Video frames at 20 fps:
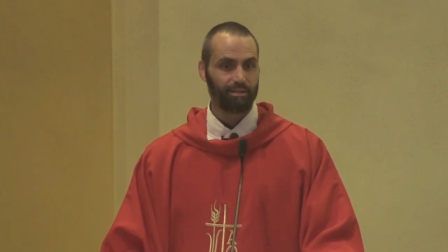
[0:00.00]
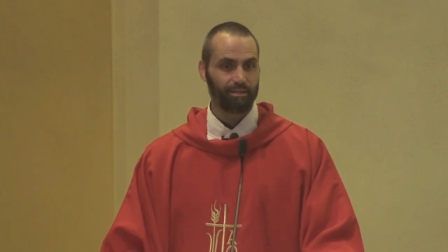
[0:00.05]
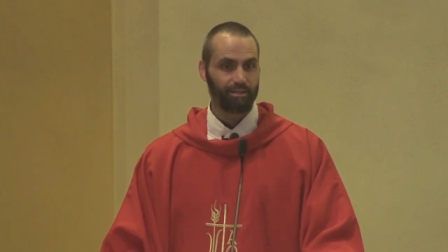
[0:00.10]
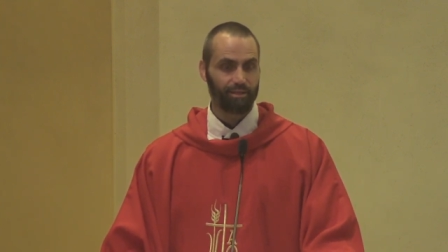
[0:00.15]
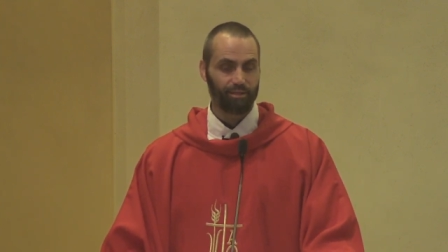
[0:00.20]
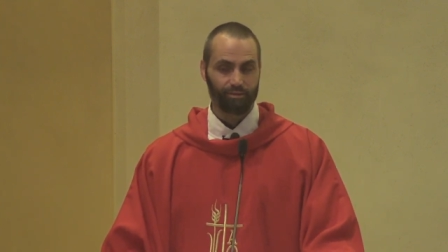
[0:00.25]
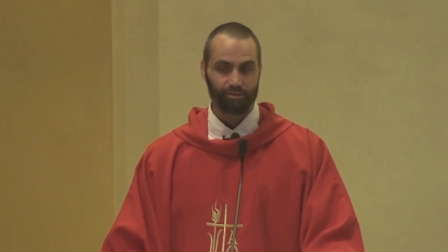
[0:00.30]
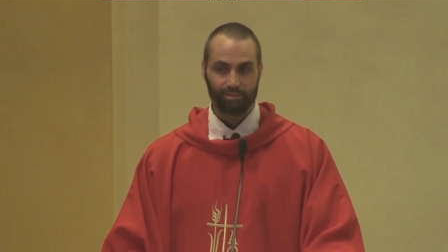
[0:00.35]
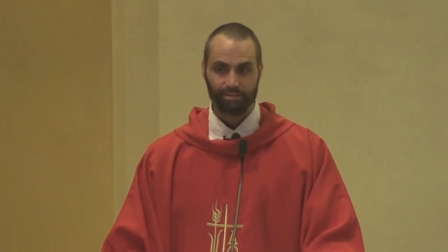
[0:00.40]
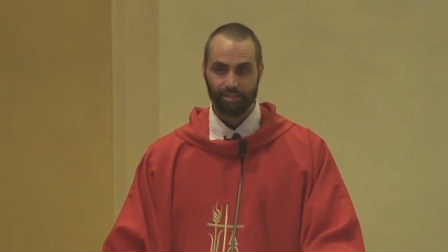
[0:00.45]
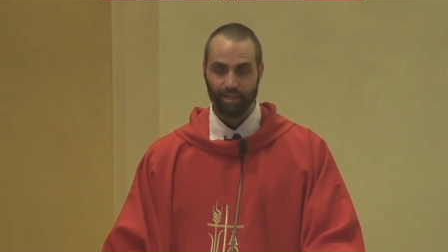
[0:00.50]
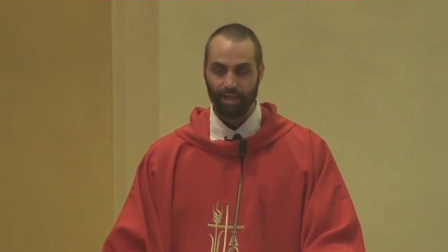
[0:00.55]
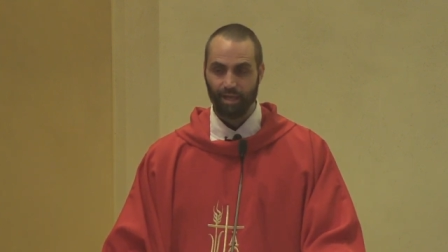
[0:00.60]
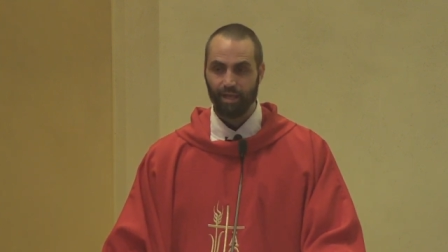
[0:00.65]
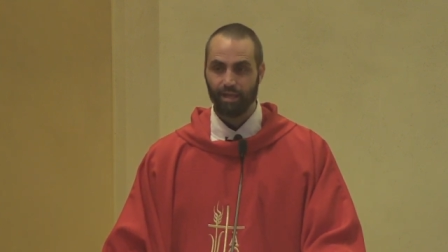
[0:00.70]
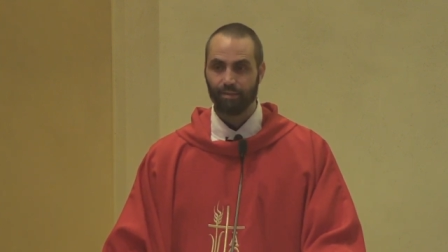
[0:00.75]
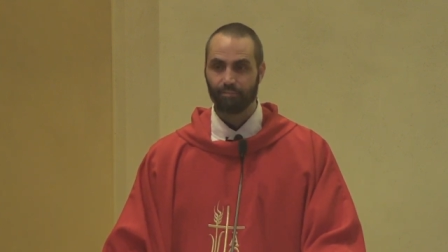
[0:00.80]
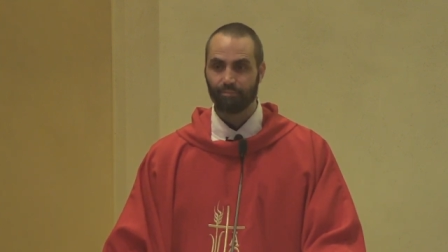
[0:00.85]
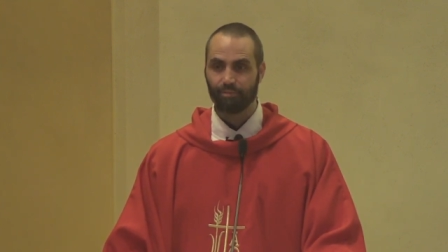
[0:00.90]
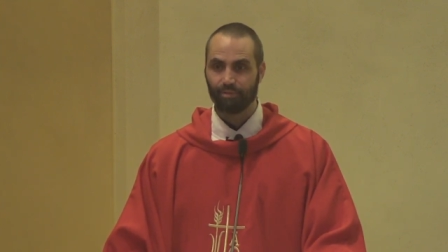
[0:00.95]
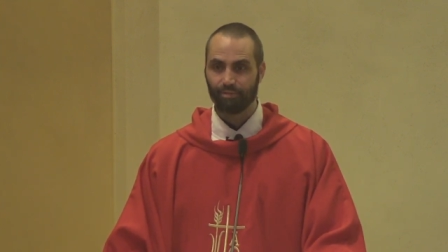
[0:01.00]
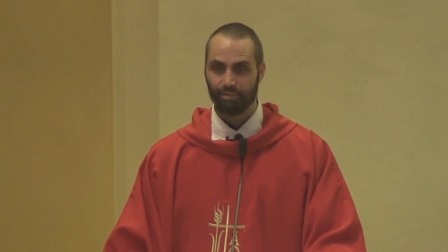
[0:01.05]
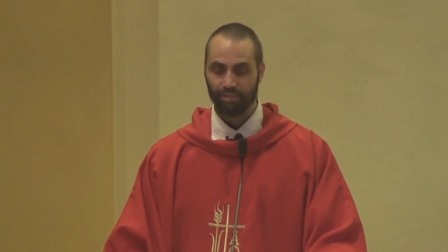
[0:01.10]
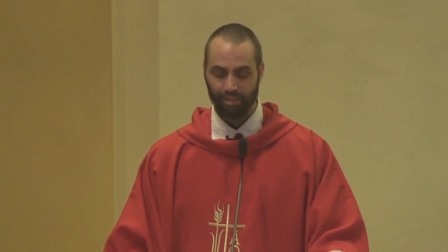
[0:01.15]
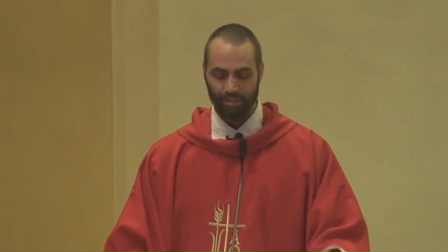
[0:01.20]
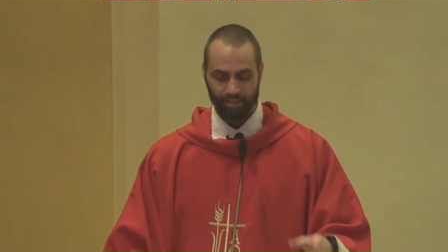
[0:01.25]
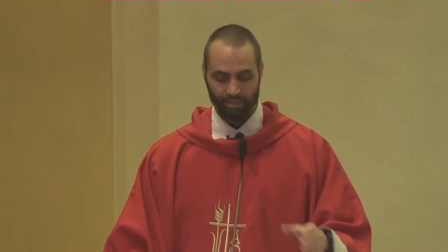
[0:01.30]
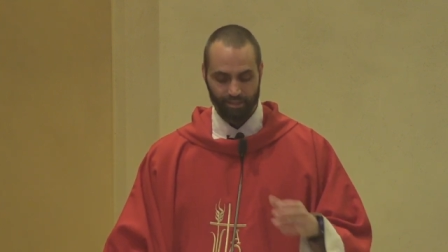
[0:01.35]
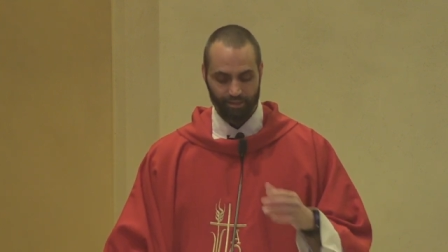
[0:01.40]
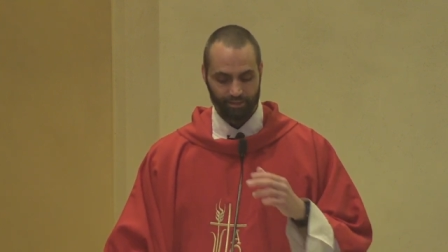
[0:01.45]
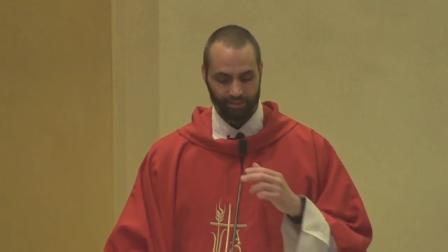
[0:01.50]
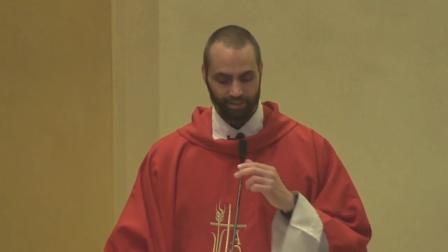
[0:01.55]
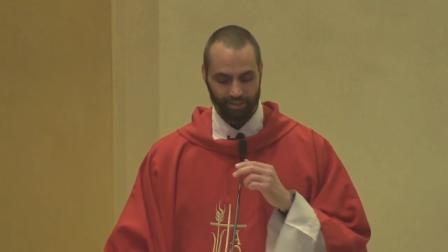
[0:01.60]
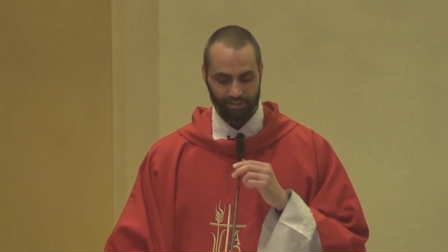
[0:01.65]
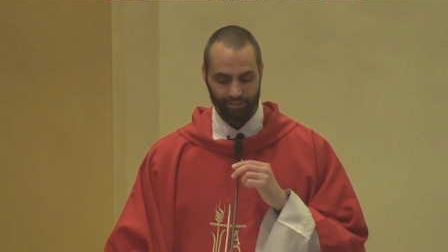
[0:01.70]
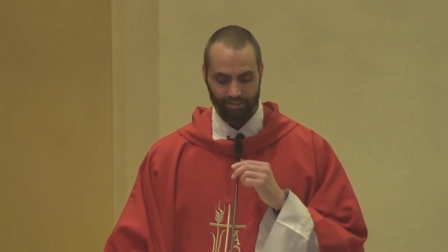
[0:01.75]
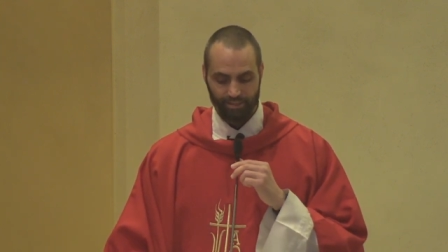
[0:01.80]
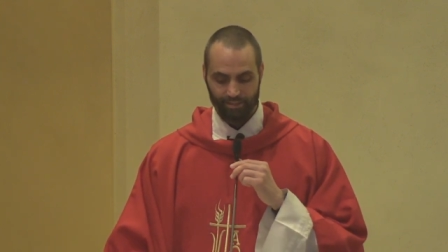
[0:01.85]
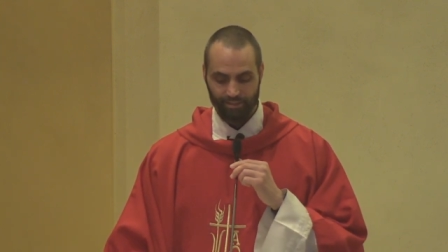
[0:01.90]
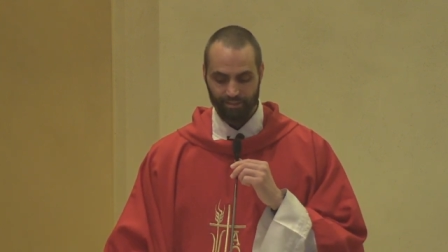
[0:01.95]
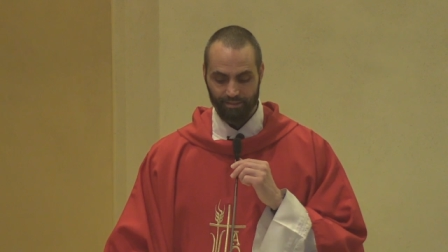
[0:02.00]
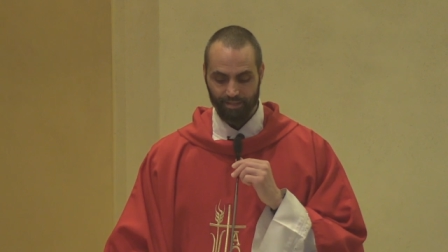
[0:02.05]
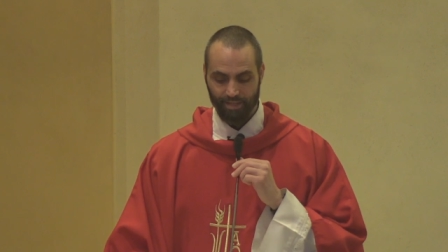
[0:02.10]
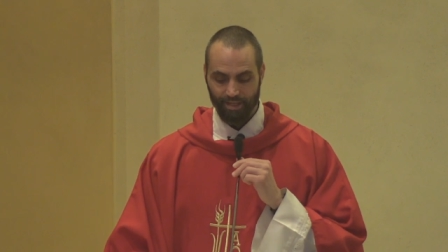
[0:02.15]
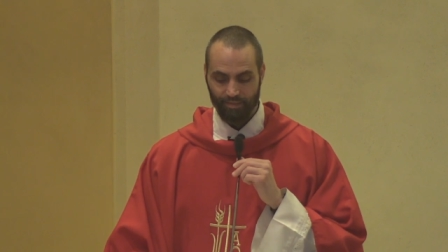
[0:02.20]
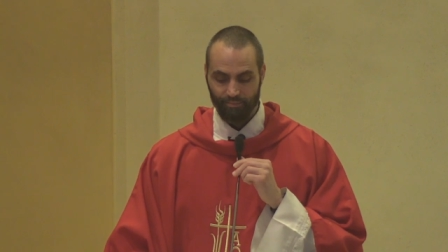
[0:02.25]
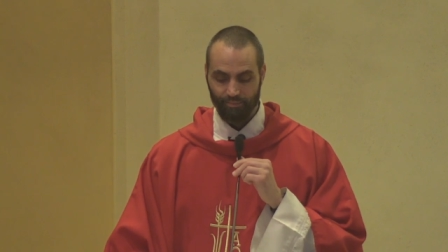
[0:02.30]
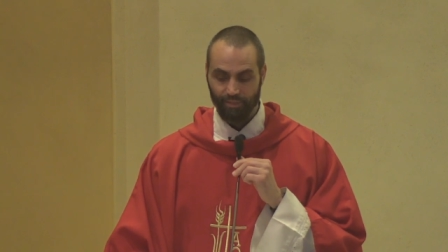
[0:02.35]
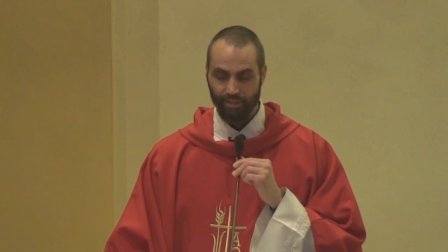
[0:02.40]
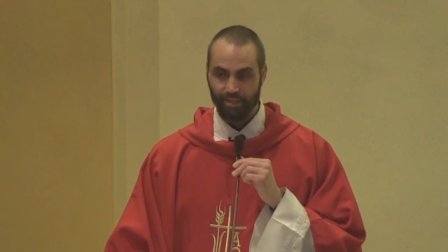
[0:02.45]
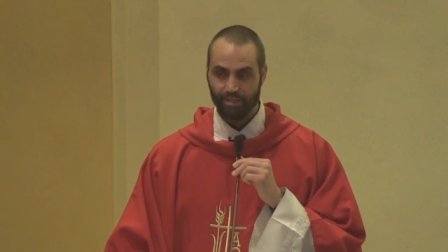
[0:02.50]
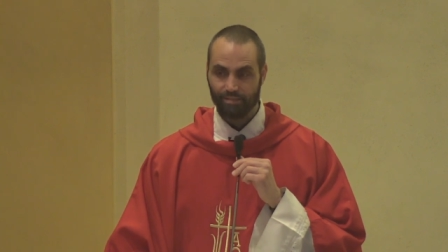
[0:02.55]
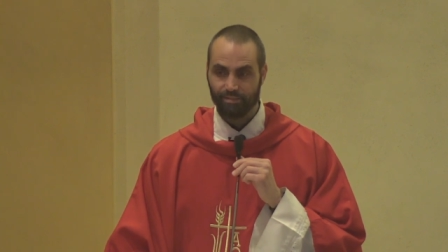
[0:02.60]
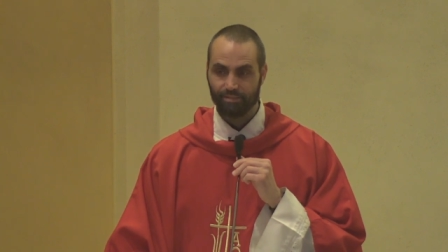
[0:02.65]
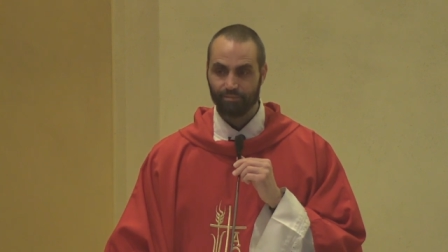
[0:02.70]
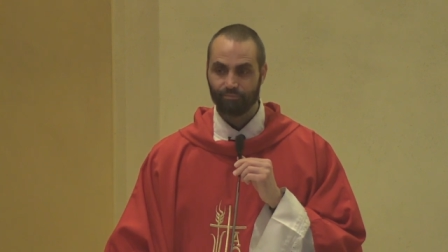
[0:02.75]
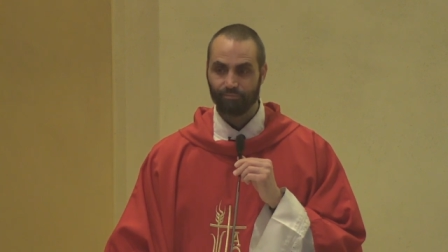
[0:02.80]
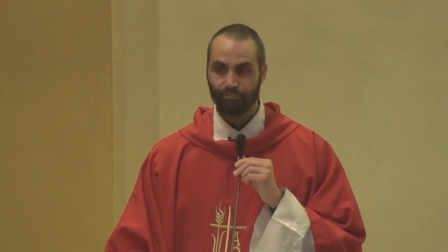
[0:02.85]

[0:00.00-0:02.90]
There's time, there's things need to take place